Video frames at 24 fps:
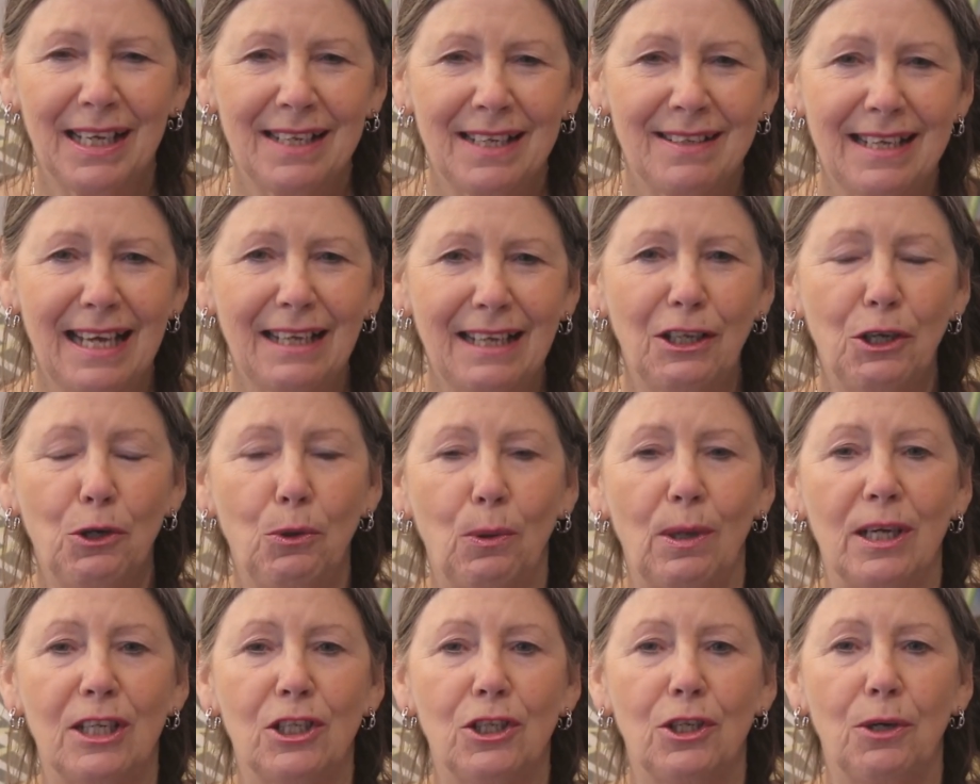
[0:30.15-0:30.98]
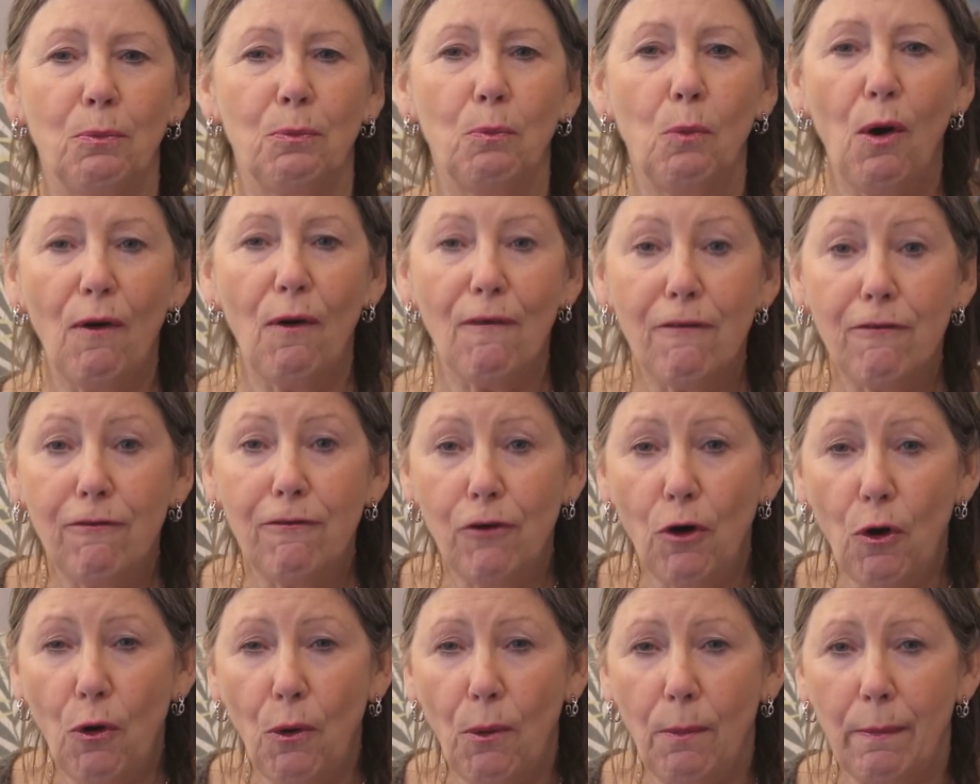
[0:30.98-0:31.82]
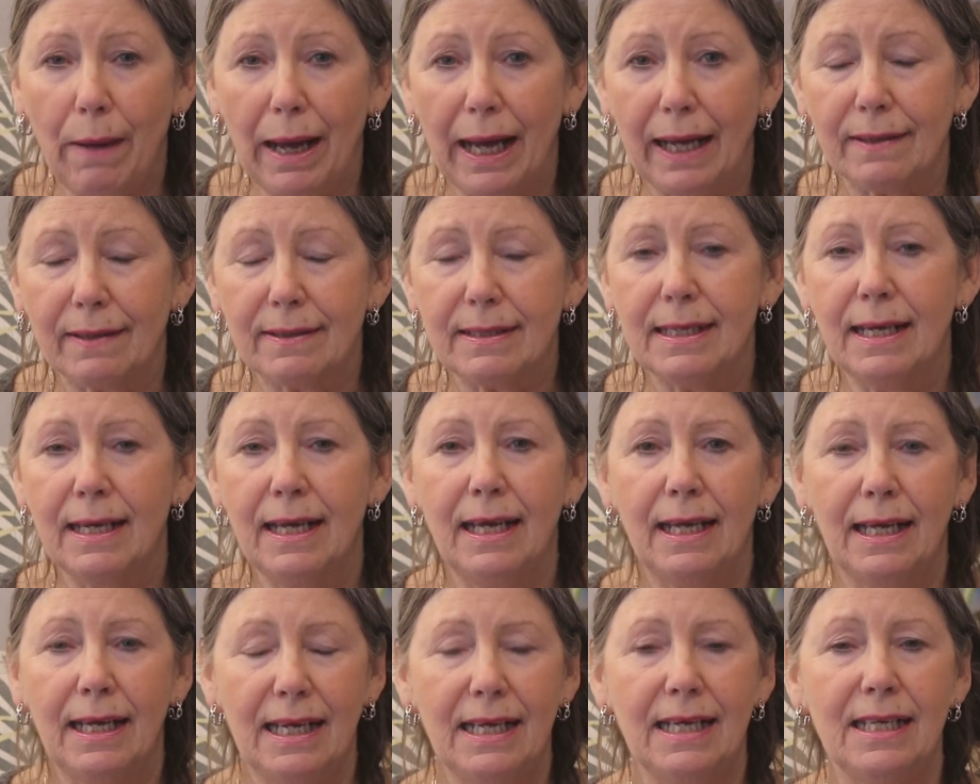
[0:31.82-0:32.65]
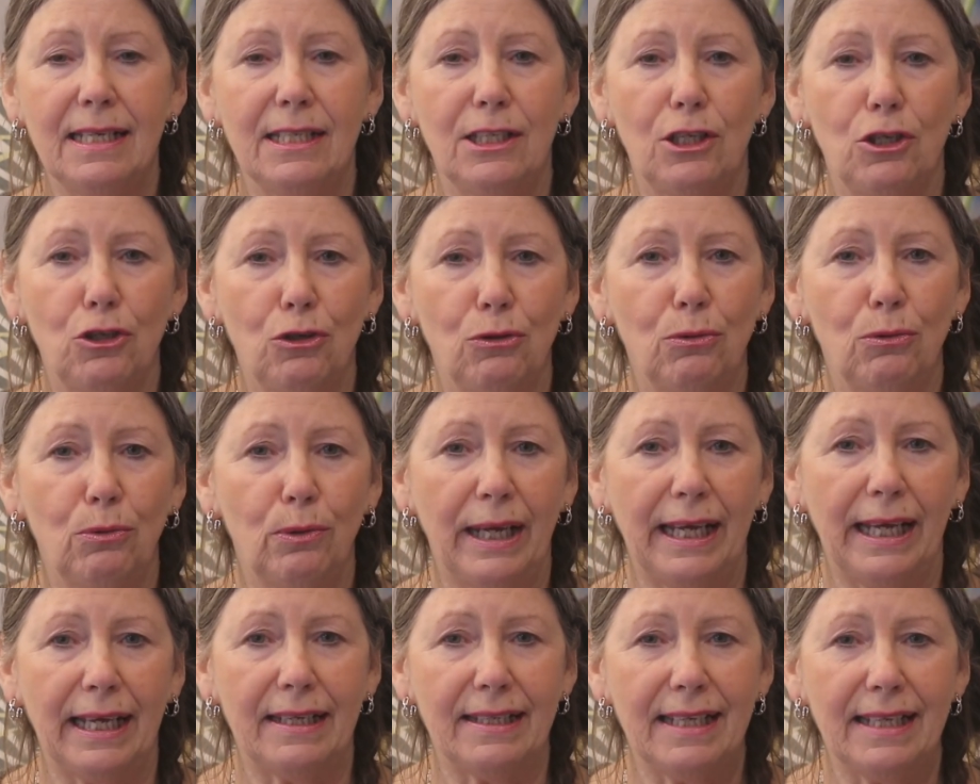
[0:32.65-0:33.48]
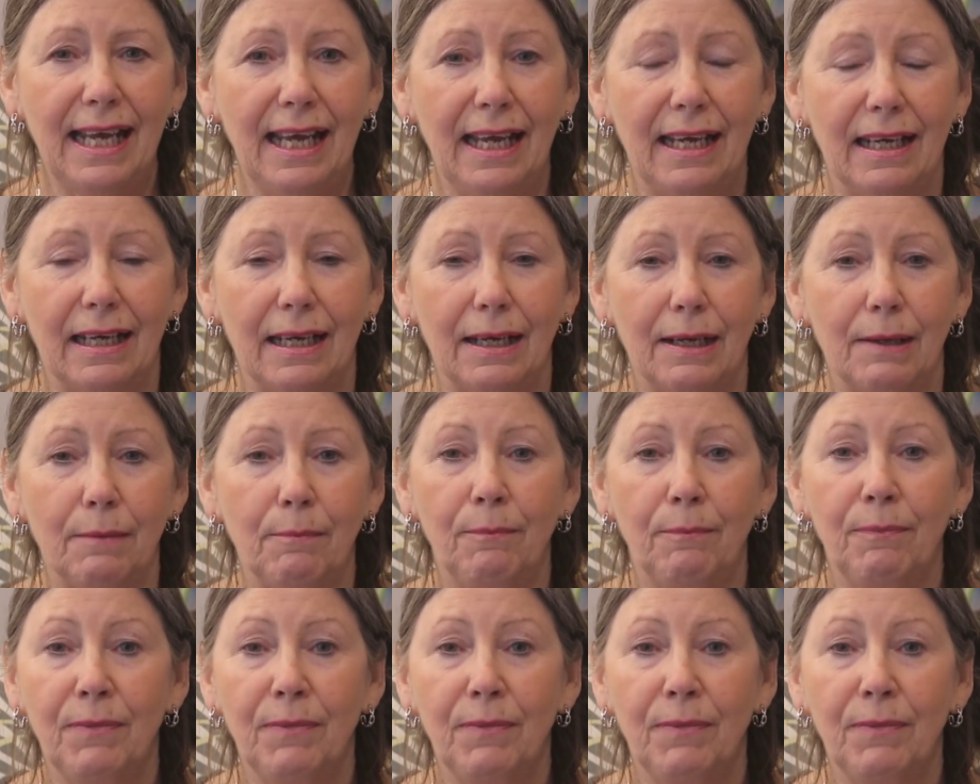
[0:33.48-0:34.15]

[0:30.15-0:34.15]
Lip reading: Second question, what format is the toolkit in?